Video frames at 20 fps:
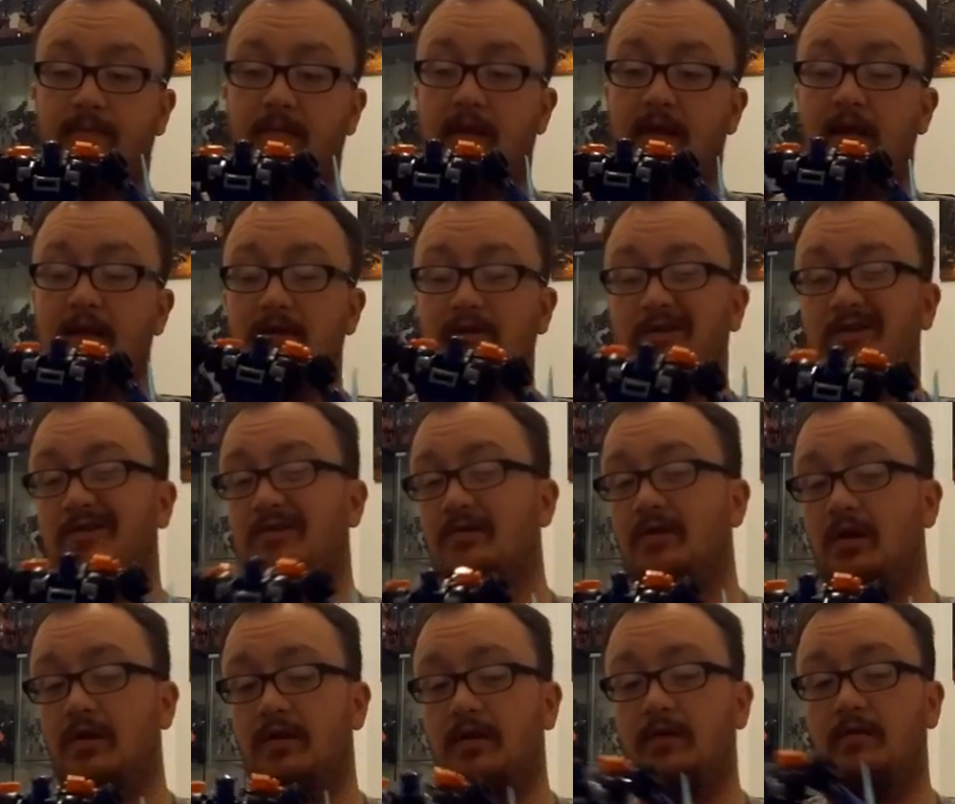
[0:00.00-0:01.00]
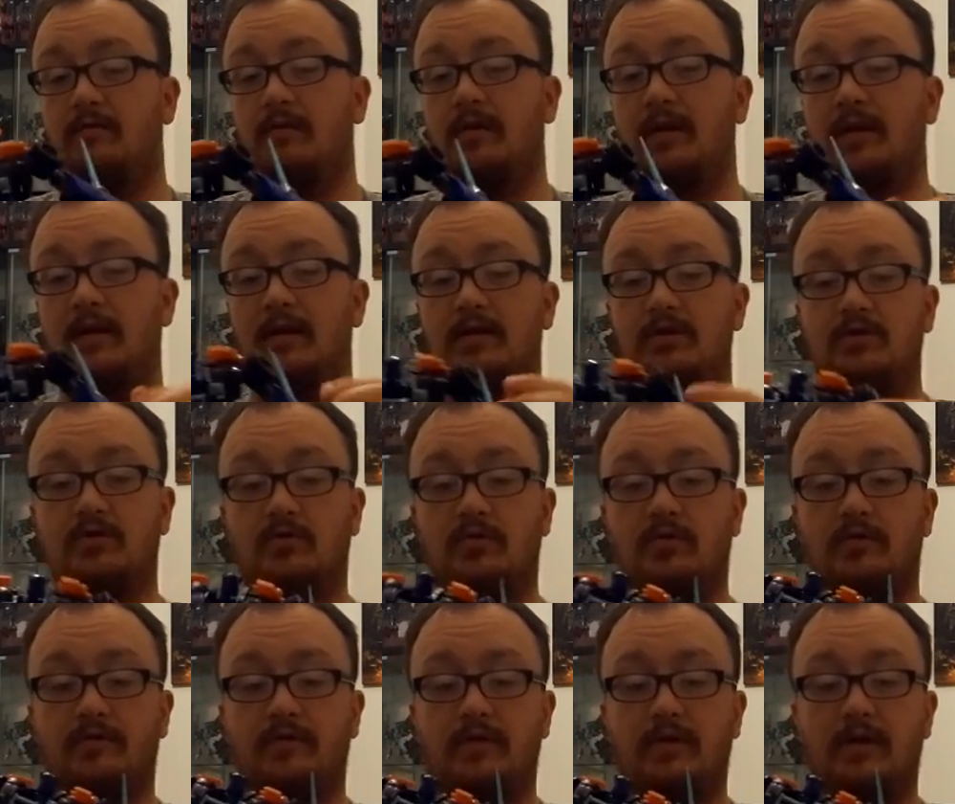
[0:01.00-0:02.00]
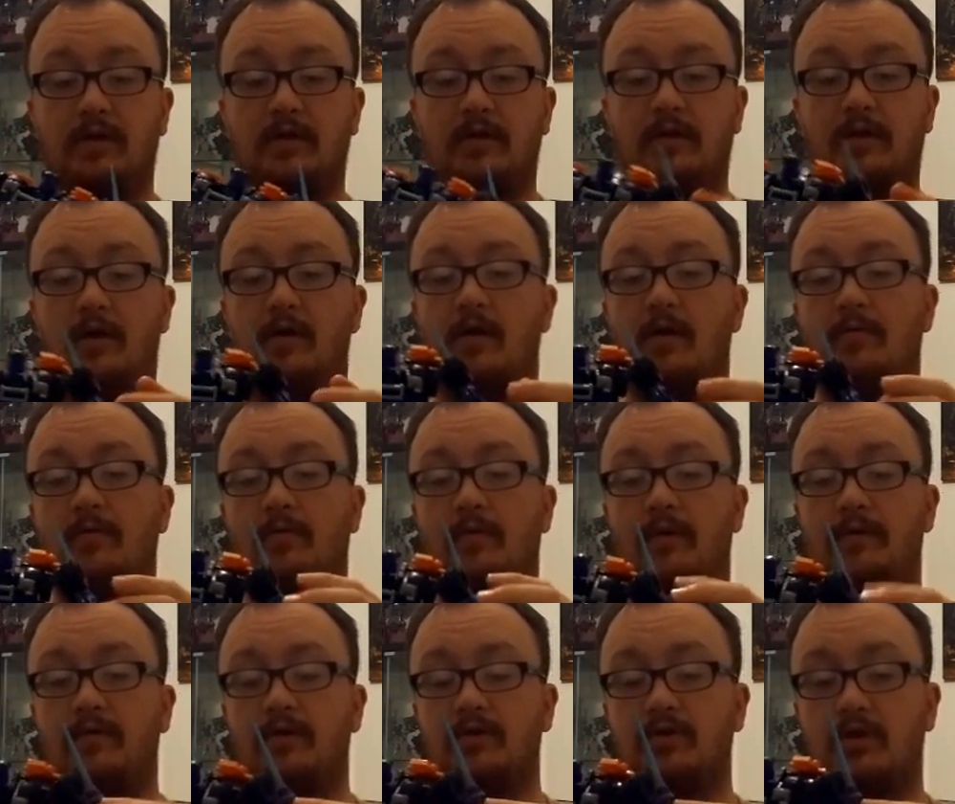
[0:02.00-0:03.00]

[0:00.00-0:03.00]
He has nothing really sort of at the arm or whatever.